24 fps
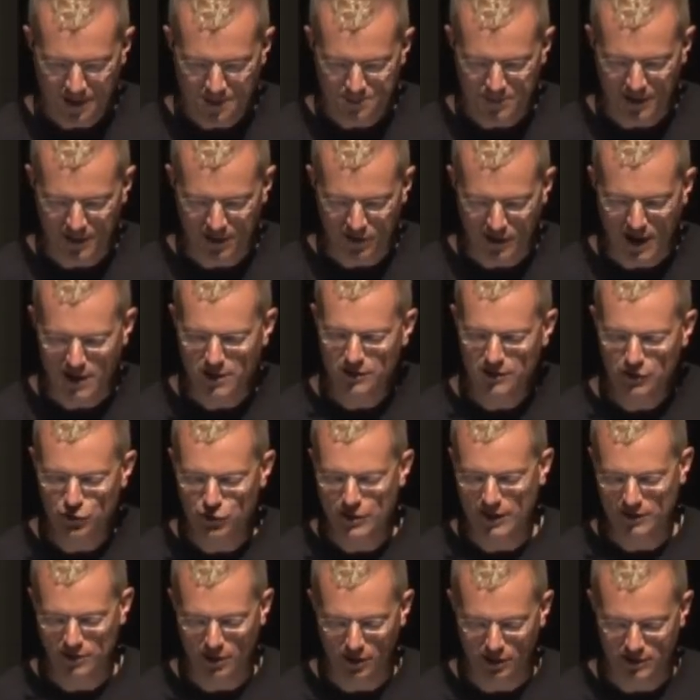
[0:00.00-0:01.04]
But there are other new
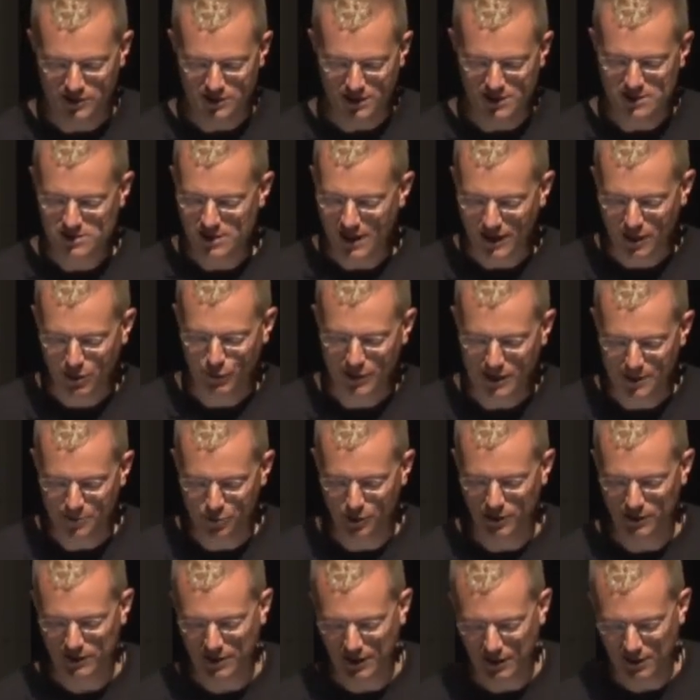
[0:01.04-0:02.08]
technologies, like 3D
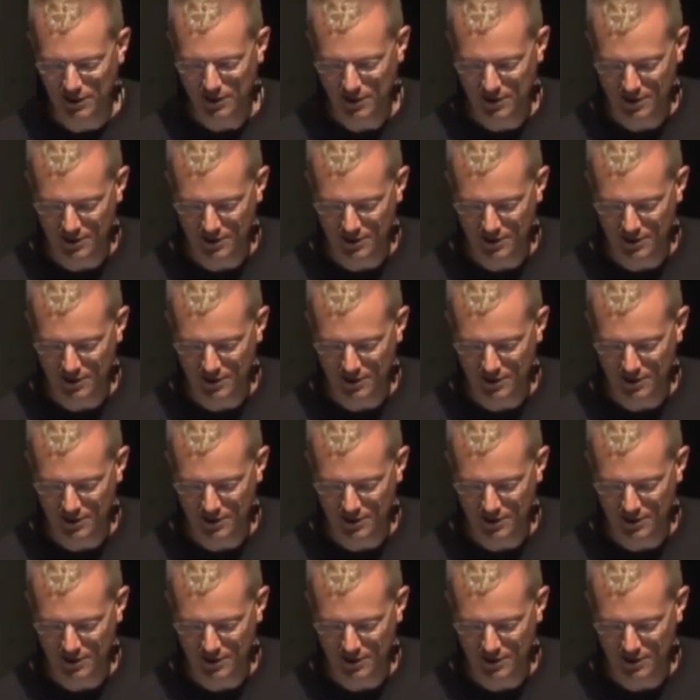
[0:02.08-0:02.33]
printing,